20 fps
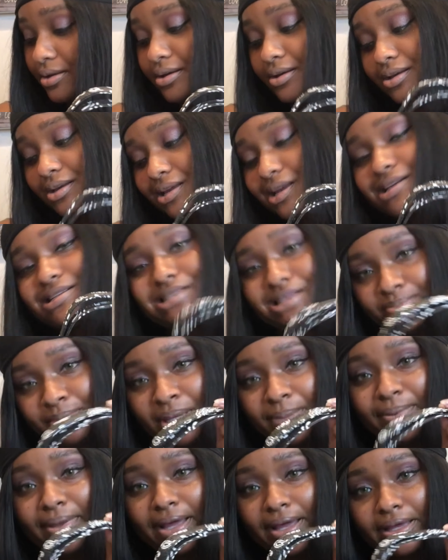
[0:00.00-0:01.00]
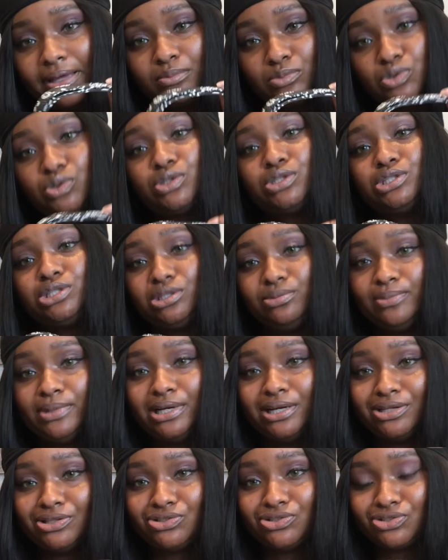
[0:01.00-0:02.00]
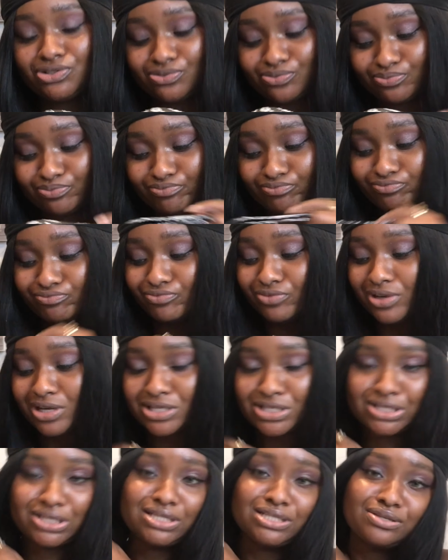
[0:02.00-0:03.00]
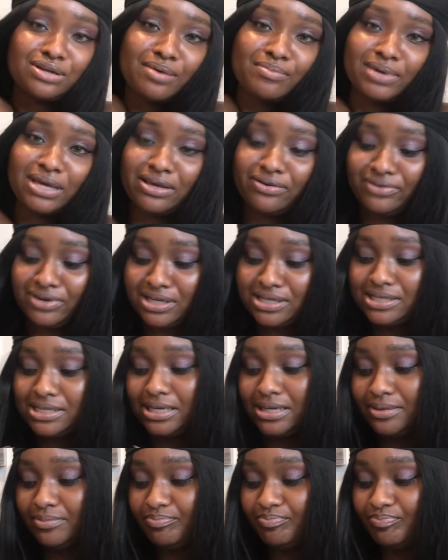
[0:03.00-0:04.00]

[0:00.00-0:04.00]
And I said, maybe I am doing too much. So that's why I'm gonna give it a 10.